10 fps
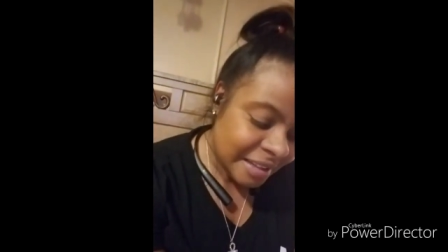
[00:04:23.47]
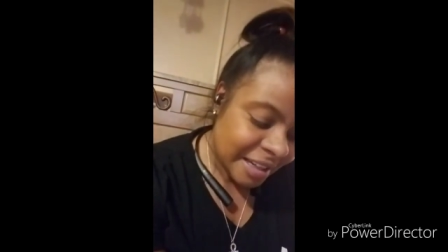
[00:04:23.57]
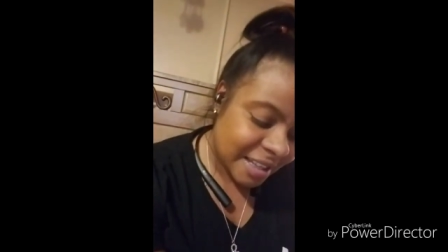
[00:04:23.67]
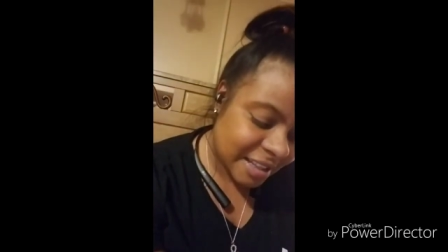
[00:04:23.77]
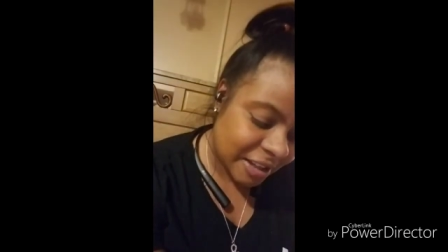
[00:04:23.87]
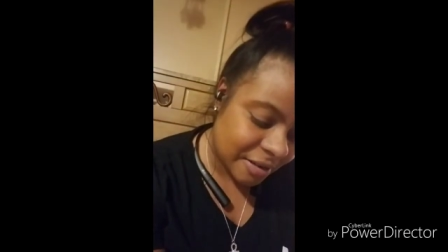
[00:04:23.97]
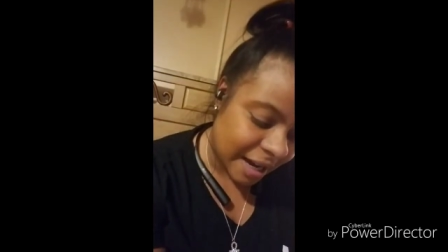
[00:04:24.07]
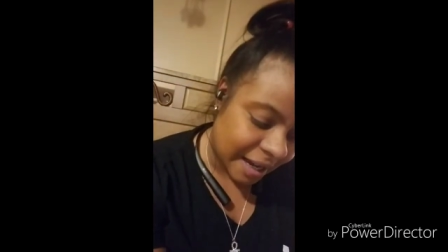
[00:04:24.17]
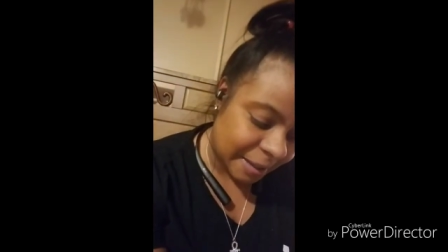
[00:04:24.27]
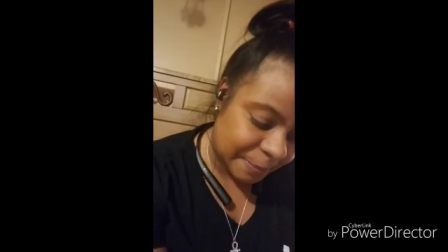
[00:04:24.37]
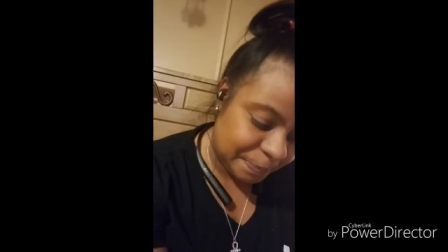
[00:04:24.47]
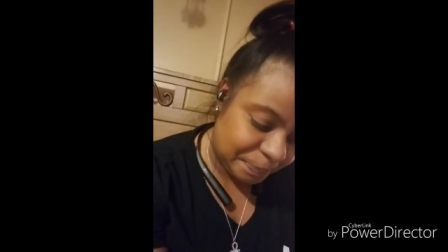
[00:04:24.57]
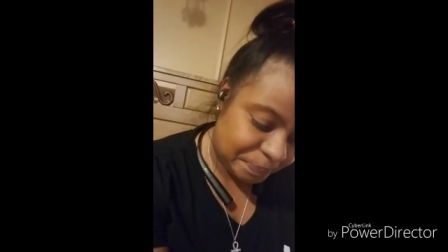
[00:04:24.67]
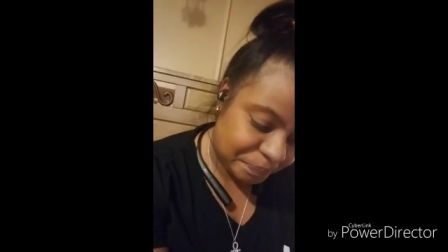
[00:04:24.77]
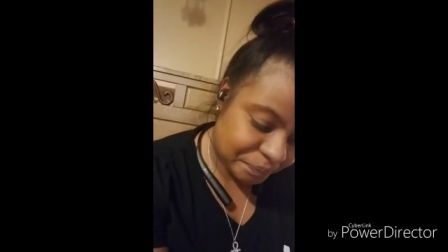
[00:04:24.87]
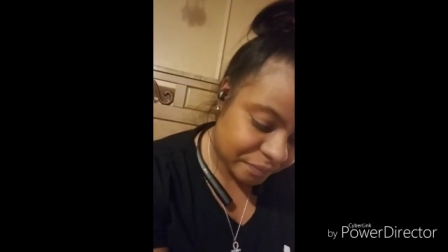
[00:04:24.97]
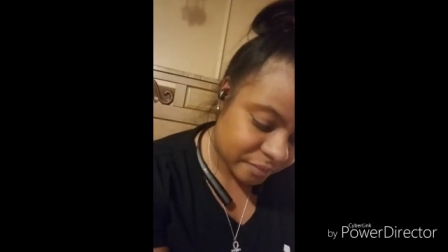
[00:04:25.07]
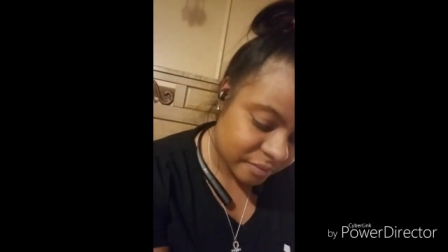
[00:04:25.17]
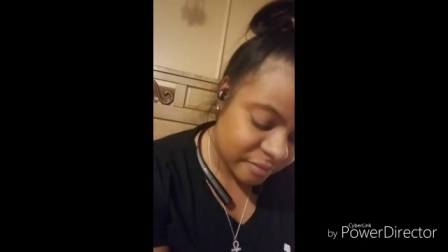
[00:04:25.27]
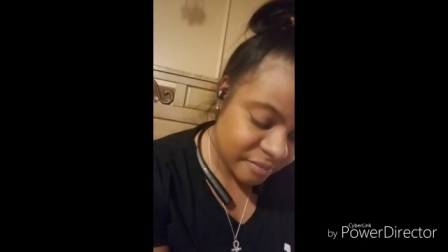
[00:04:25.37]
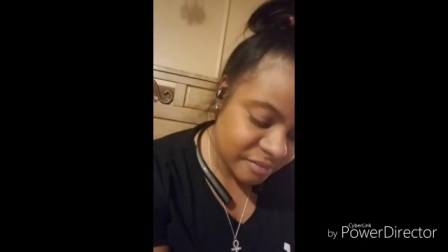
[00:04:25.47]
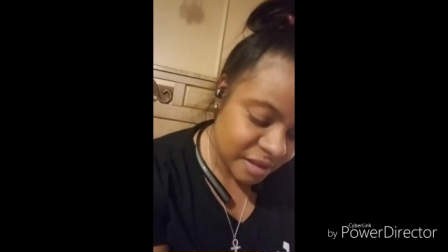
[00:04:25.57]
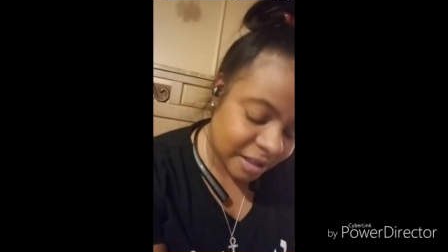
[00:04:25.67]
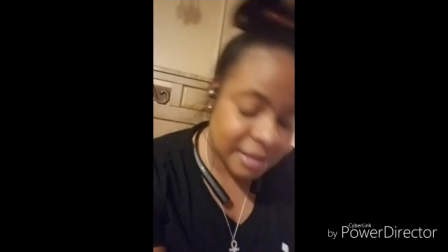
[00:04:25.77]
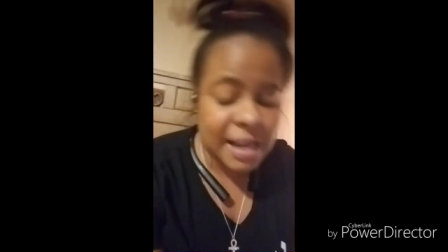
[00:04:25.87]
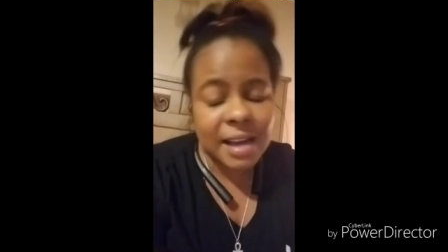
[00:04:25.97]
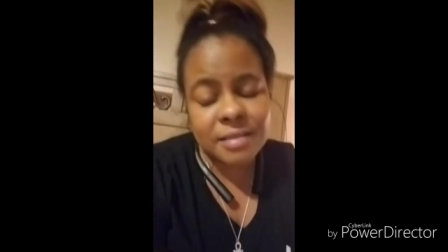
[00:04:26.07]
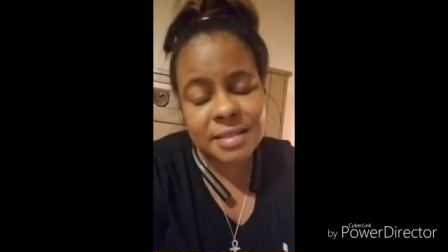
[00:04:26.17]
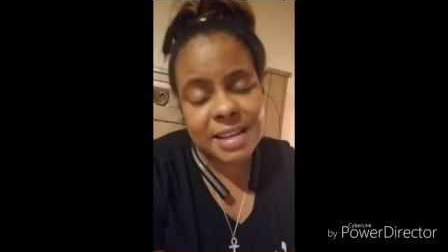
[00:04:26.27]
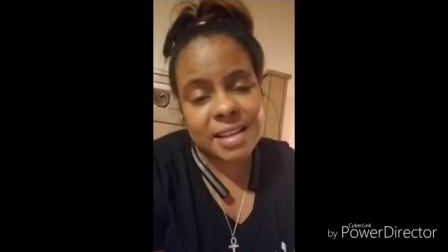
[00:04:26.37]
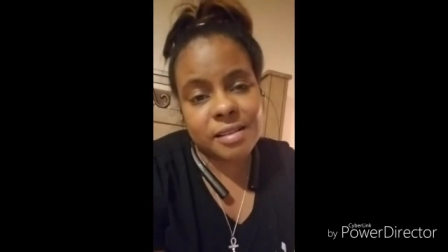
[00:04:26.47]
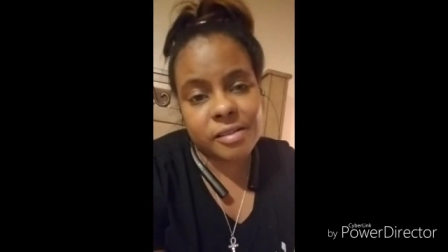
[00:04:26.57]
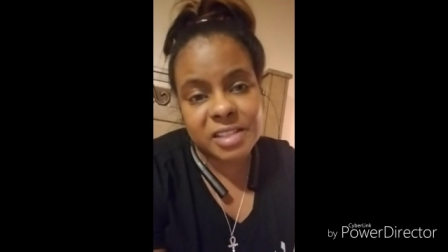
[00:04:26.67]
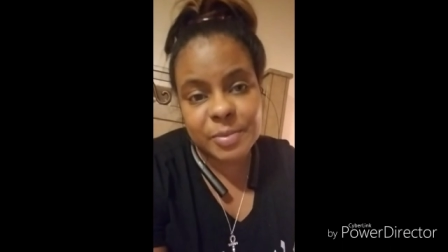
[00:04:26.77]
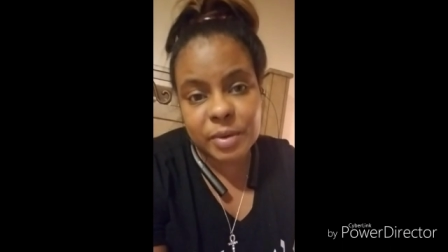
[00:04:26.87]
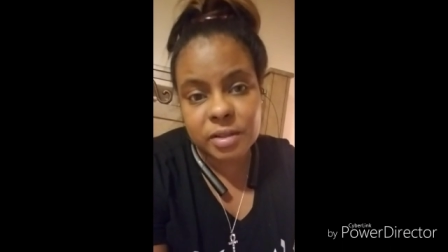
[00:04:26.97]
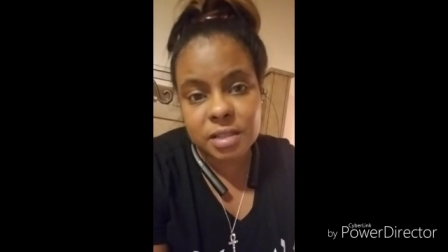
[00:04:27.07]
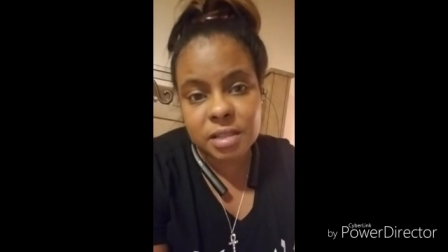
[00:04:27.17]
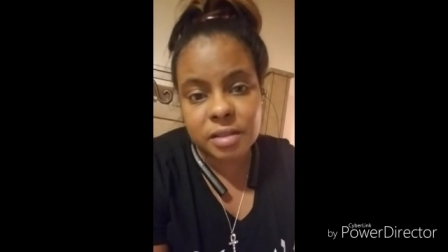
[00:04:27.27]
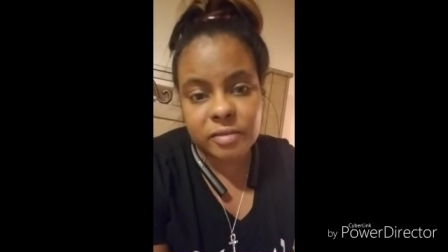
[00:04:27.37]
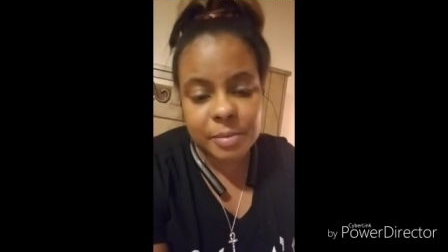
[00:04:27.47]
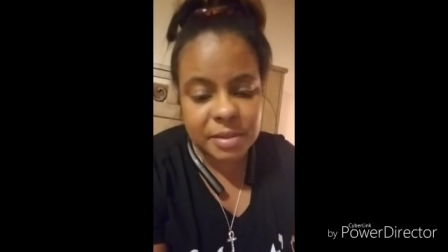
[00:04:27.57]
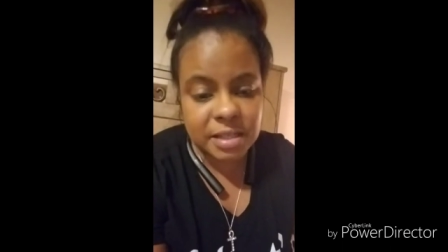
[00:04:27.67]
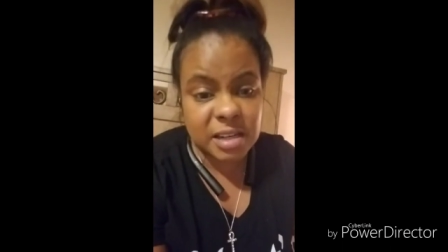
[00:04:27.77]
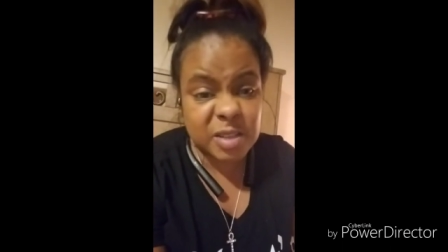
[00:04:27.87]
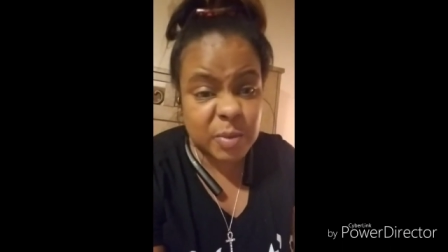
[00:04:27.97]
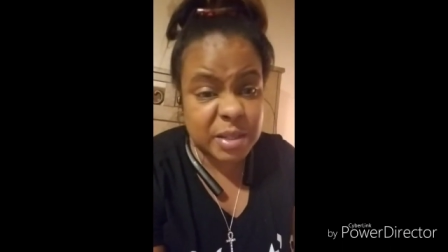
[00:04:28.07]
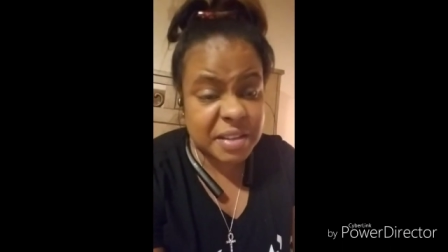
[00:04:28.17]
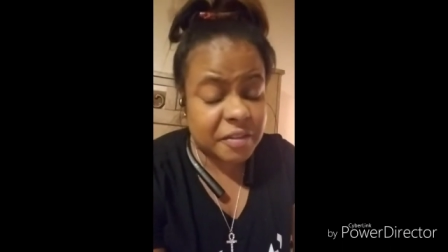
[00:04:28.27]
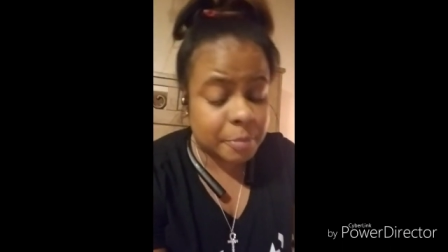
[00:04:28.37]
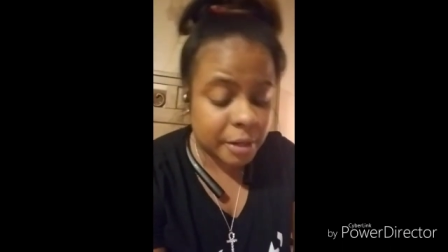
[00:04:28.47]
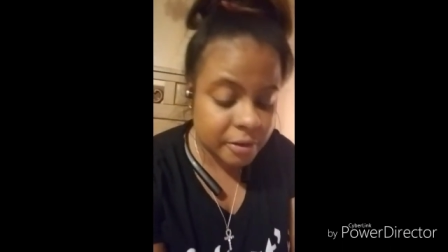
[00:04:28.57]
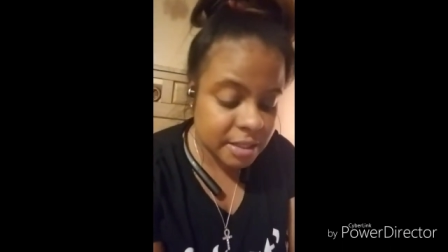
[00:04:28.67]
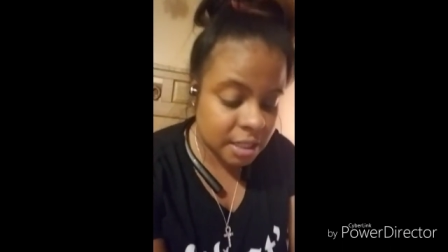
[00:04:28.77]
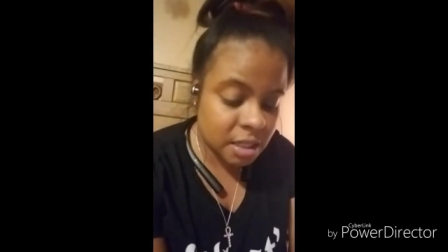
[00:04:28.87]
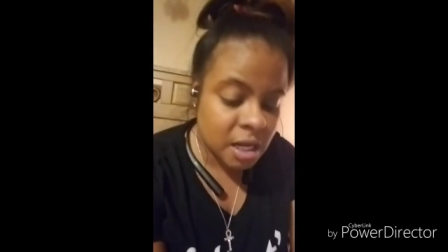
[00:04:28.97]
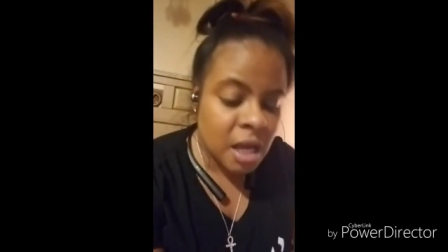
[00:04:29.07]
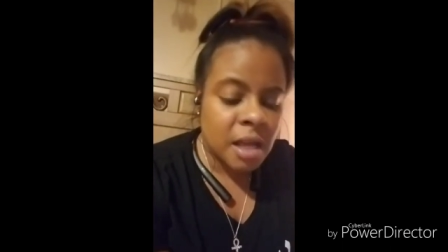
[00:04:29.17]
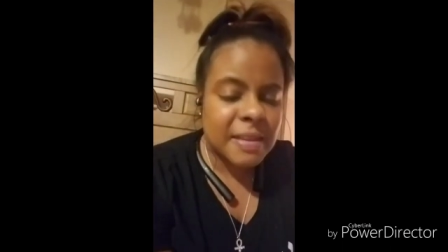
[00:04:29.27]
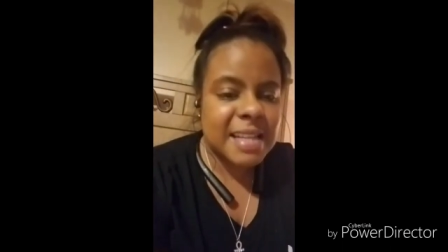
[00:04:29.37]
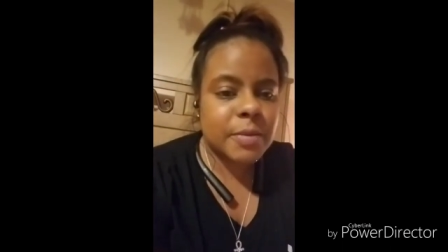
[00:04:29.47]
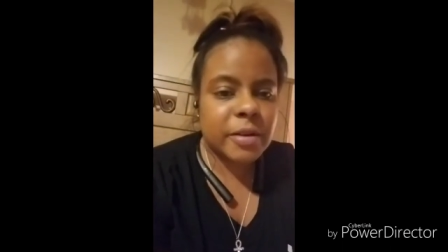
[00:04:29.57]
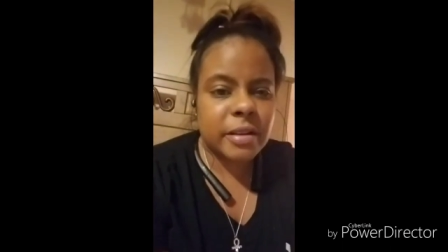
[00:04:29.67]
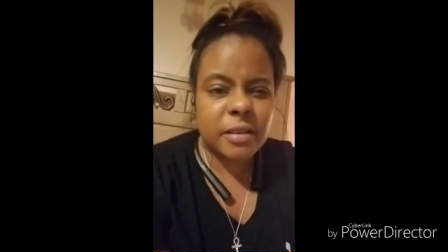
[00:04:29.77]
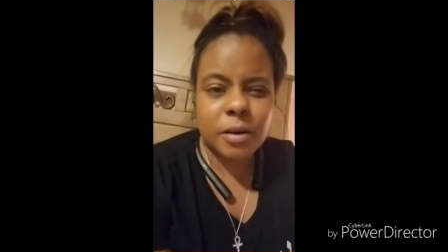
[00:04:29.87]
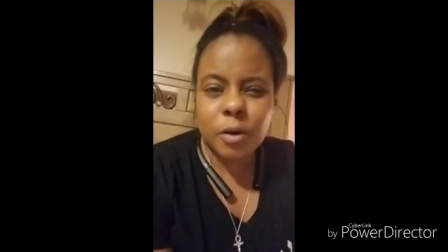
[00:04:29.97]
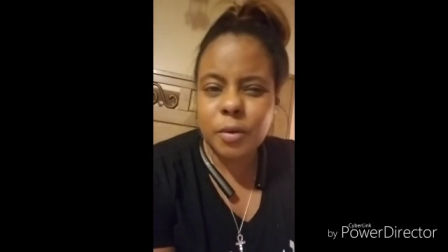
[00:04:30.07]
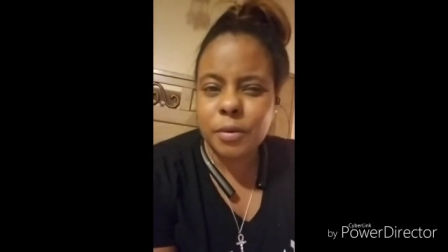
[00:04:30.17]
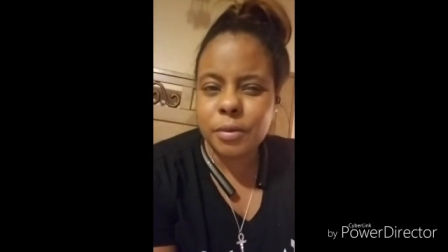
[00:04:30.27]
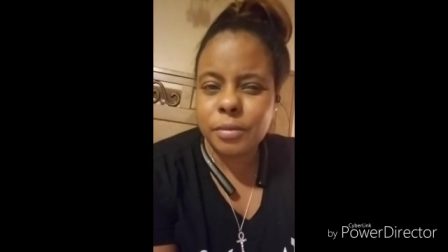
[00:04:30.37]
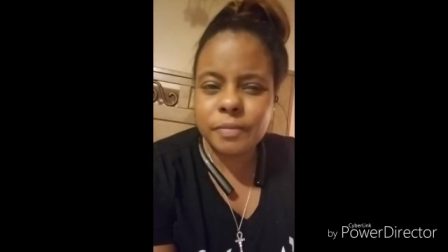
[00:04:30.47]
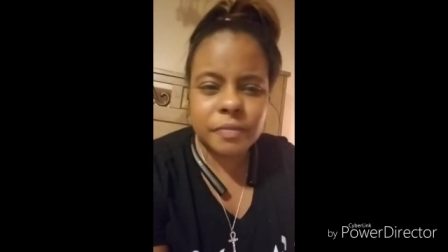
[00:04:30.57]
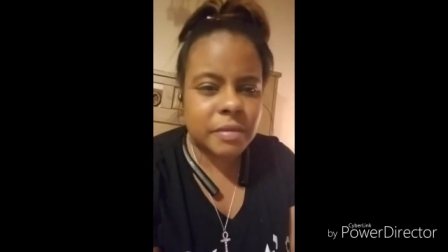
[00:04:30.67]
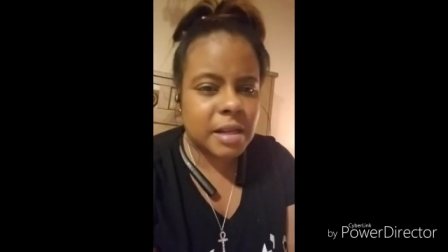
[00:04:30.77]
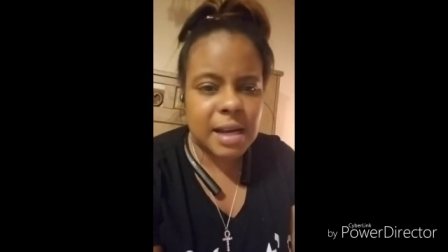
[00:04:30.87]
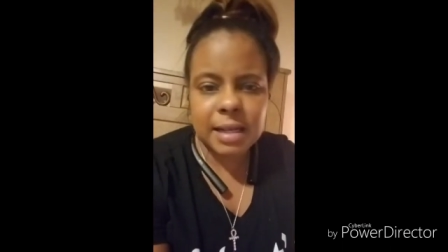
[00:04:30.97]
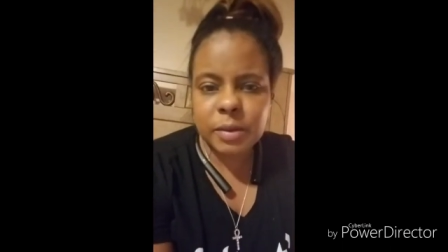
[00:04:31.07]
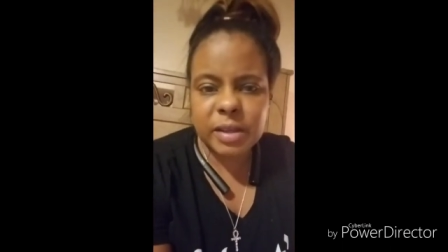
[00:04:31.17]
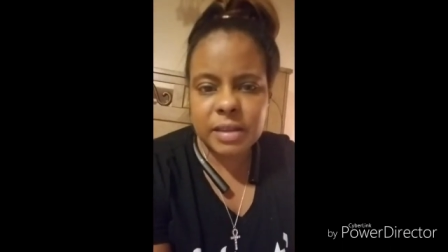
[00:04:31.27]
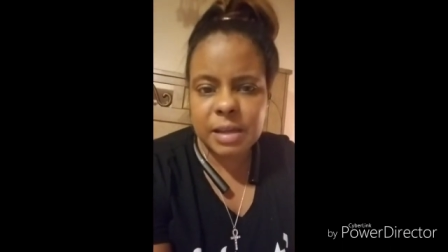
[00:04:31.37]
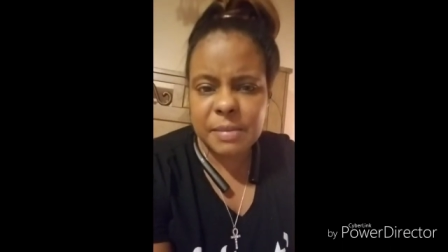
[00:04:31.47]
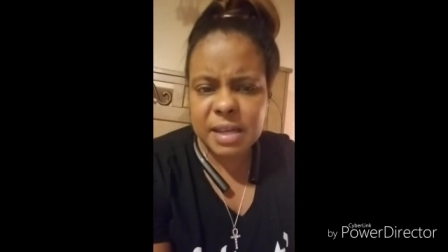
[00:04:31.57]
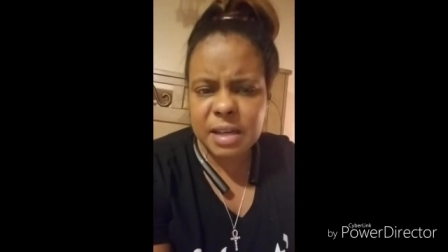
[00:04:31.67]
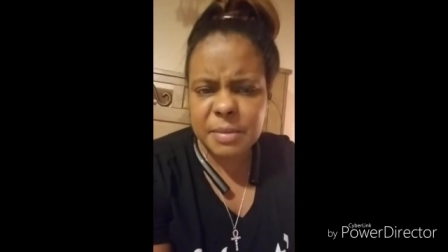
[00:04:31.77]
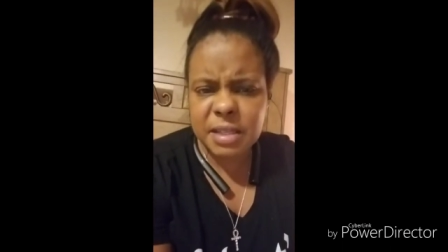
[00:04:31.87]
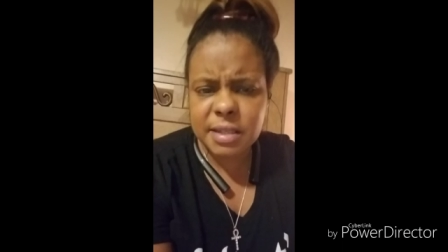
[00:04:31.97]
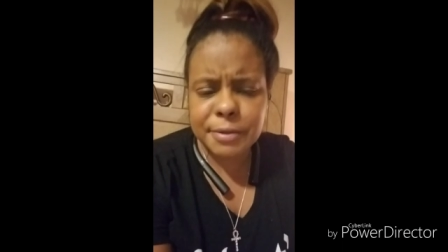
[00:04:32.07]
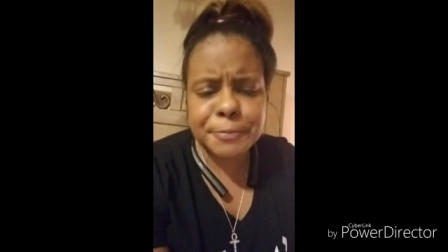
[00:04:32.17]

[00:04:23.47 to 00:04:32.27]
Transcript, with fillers: Then you got dolls that are supposed to represent a specific person. That's where the whole Hollywood thing may come into,